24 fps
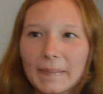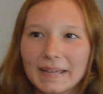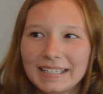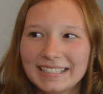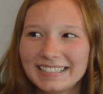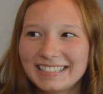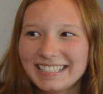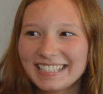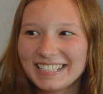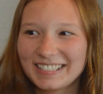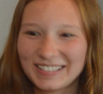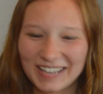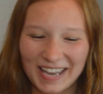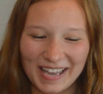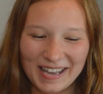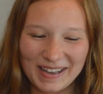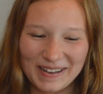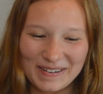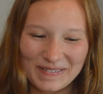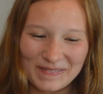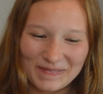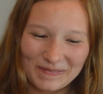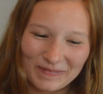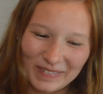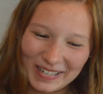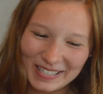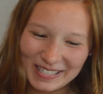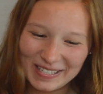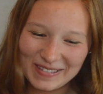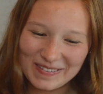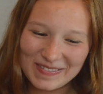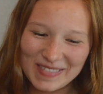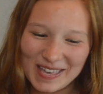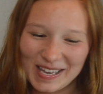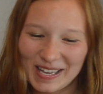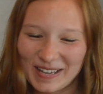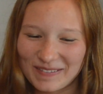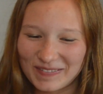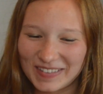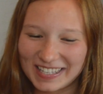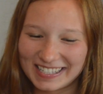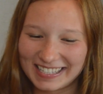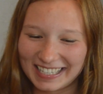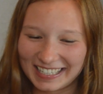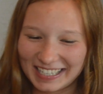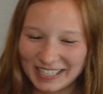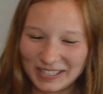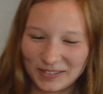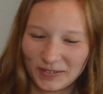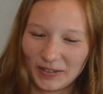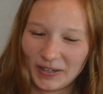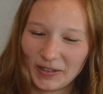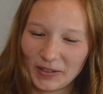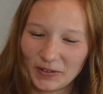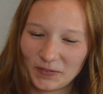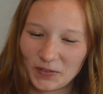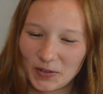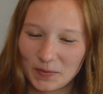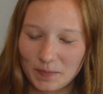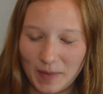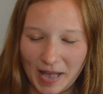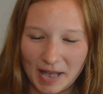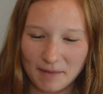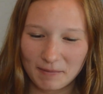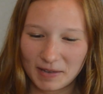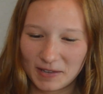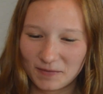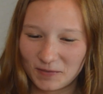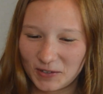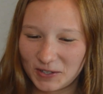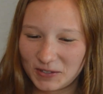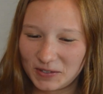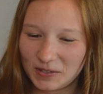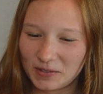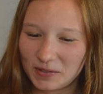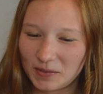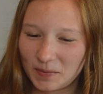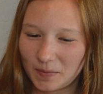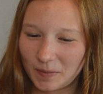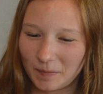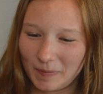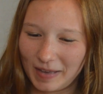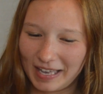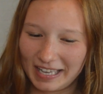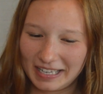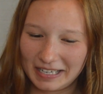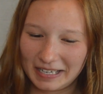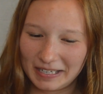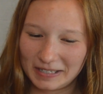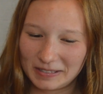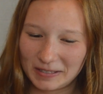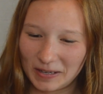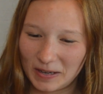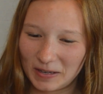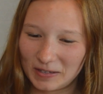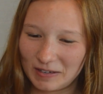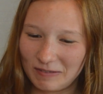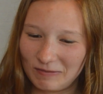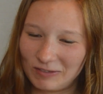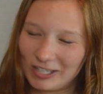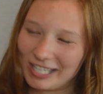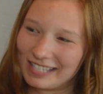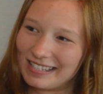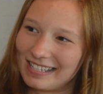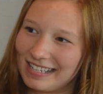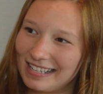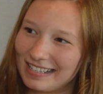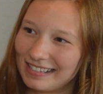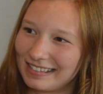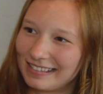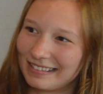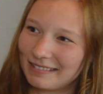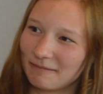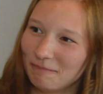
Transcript: DJ, what do you think of the second trailer for Batman vs. Superman: Dawn of Justice?